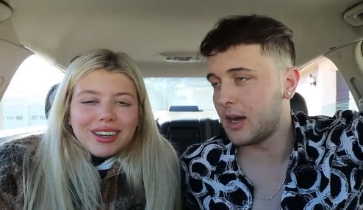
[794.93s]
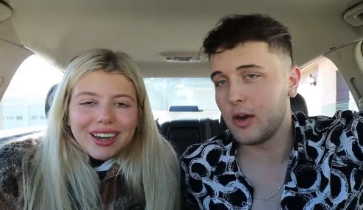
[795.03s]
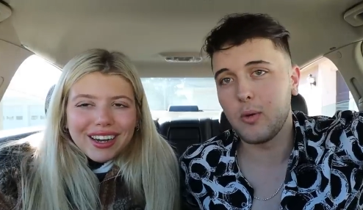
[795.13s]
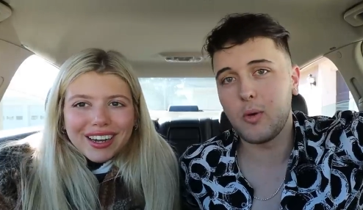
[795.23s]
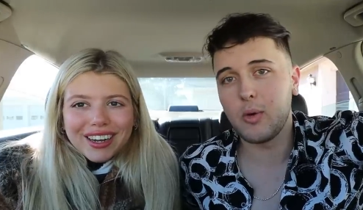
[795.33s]
Speaker 1: I
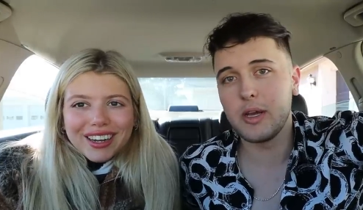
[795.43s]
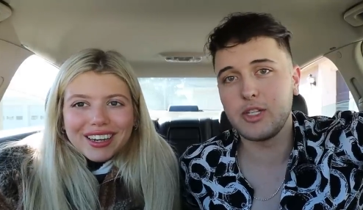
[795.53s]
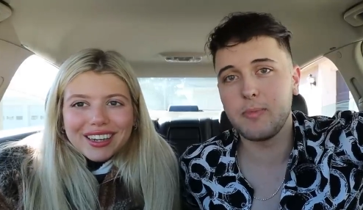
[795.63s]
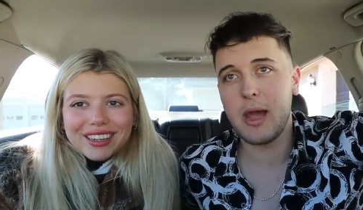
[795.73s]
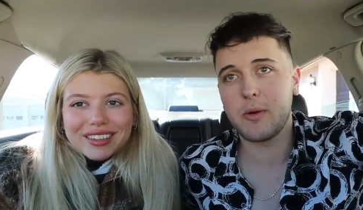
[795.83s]
don't know. We'll, we'll,
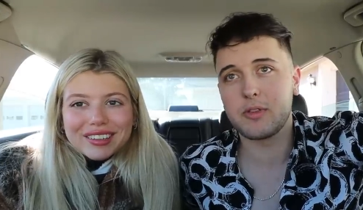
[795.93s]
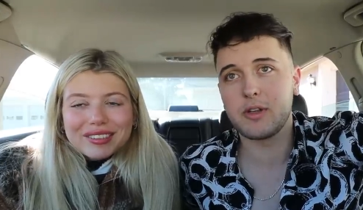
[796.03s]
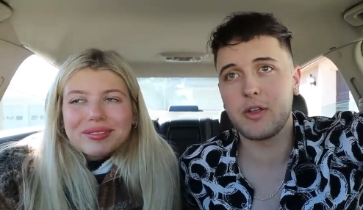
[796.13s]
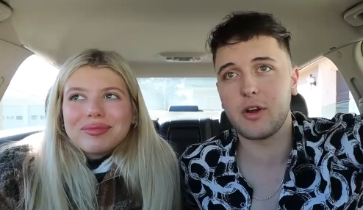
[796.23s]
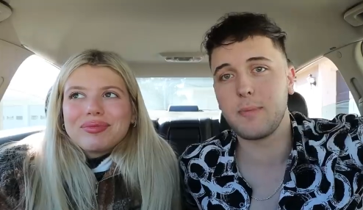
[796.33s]
hit you back
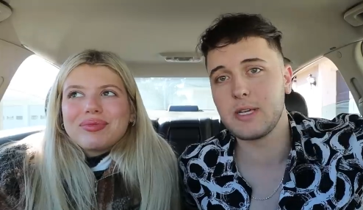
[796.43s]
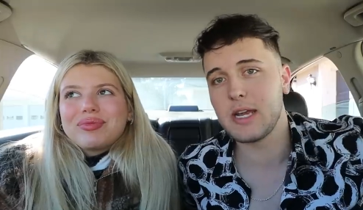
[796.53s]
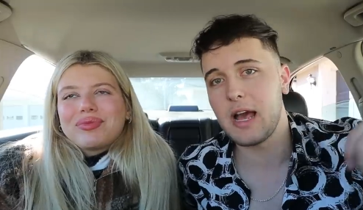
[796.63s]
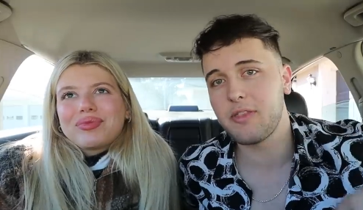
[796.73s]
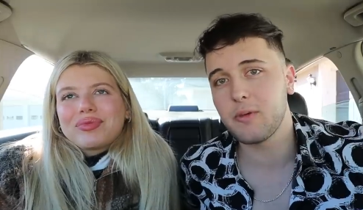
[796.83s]
with another
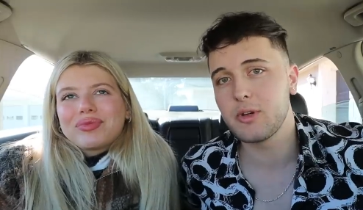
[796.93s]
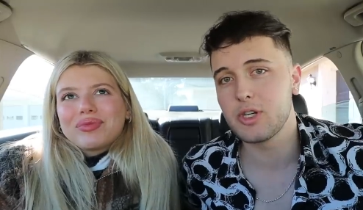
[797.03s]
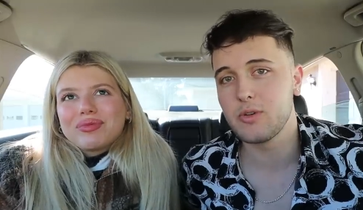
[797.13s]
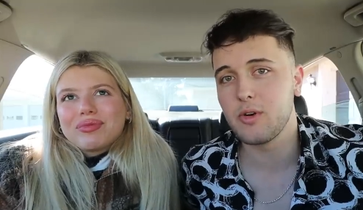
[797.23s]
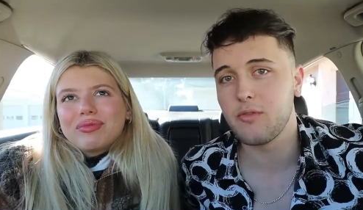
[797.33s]
update. I think we
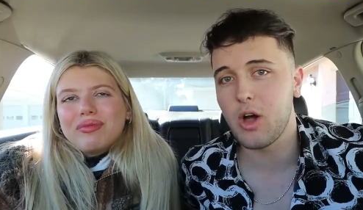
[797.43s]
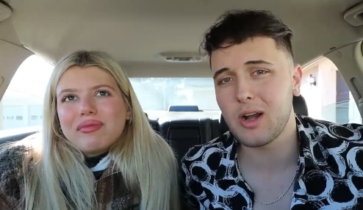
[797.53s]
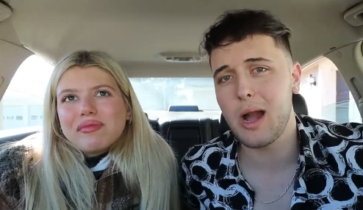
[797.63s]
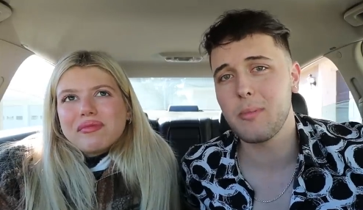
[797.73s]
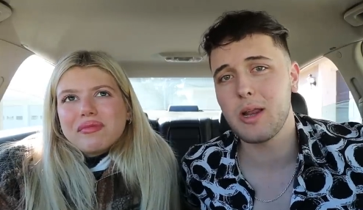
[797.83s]
should do a
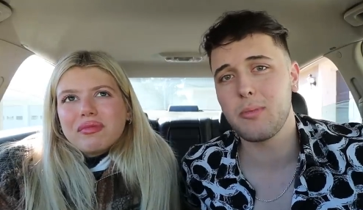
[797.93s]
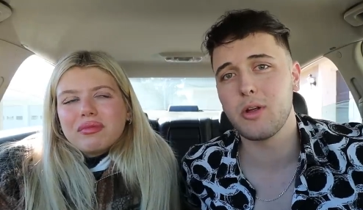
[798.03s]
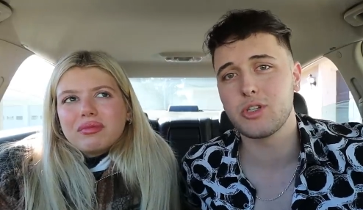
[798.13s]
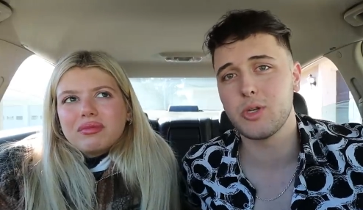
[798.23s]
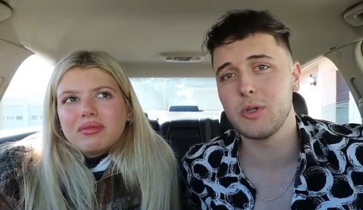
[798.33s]
vlog. Comment down
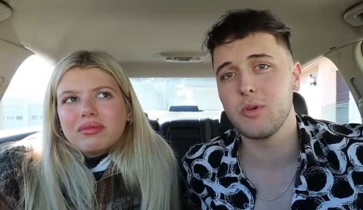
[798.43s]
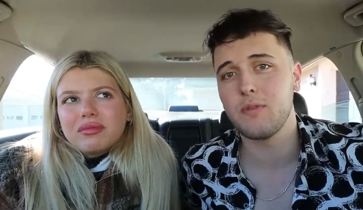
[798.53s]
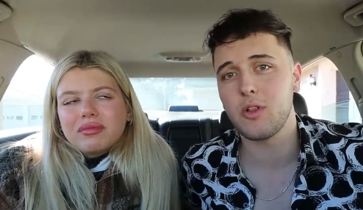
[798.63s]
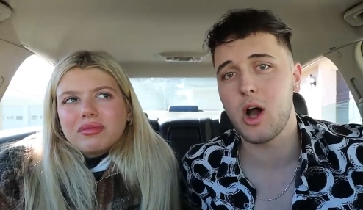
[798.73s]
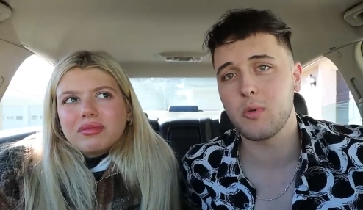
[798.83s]
below. Should we
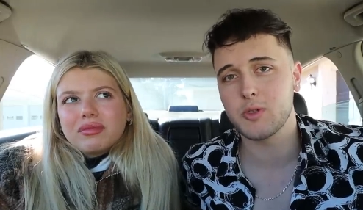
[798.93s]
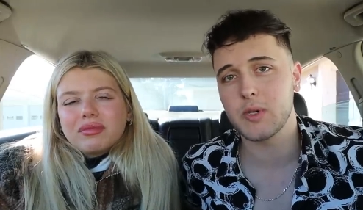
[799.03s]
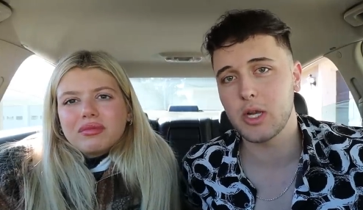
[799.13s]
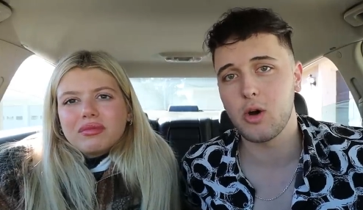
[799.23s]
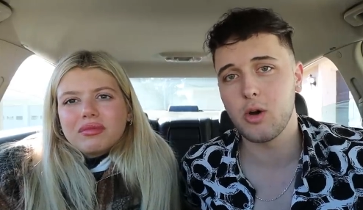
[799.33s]
do a vlog once we get